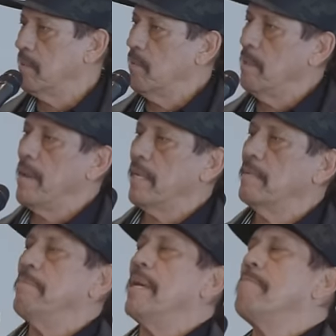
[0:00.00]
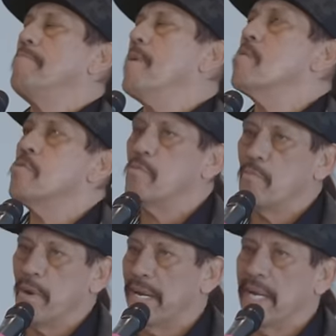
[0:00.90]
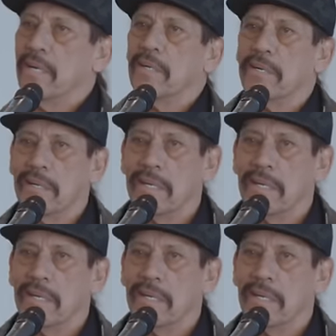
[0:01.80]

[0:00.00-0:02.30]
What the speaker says: and went back to bed, boom, went out.